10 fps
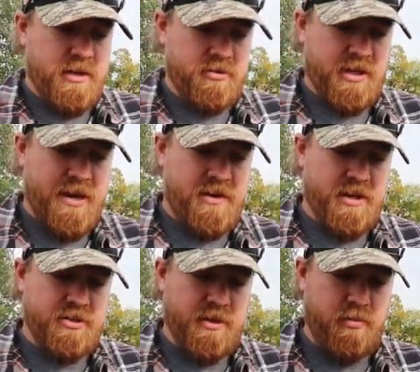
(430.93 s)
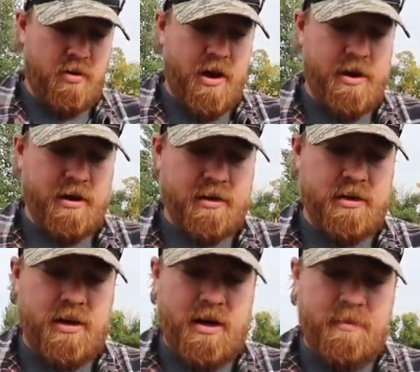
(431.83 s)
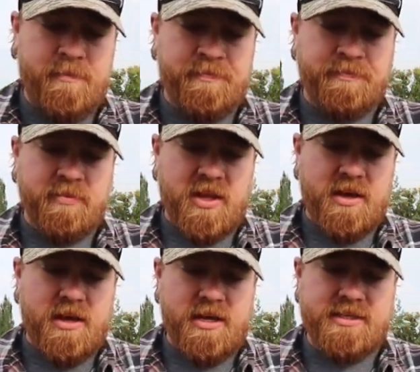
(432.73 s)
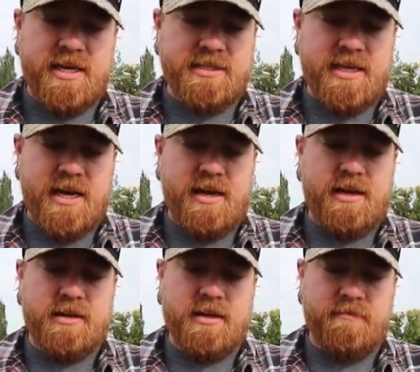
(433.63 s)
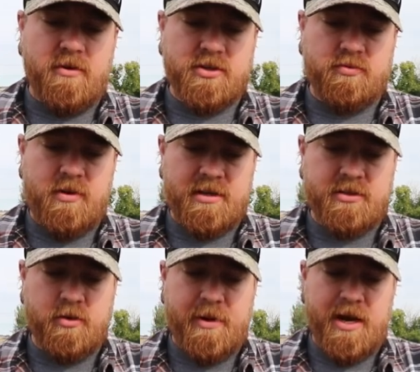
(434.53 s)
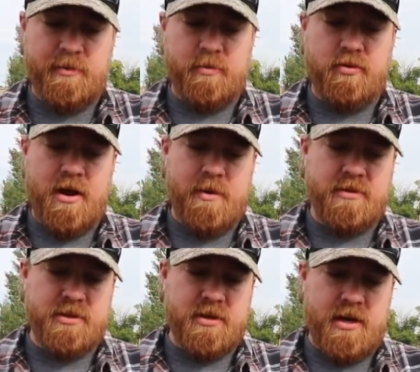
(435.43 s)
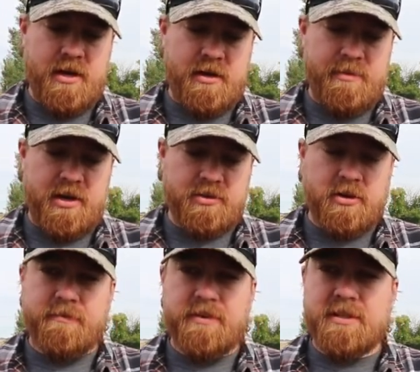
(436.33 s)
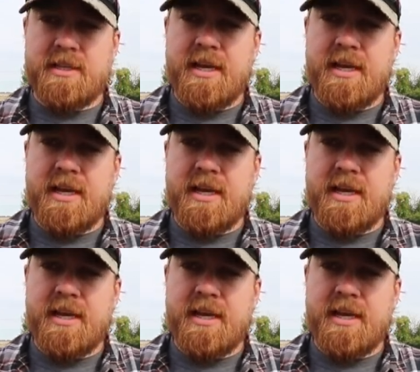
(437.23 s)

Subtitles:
So it's kind of an interesting product. It says that it converts rust to a paintable primed metal surface.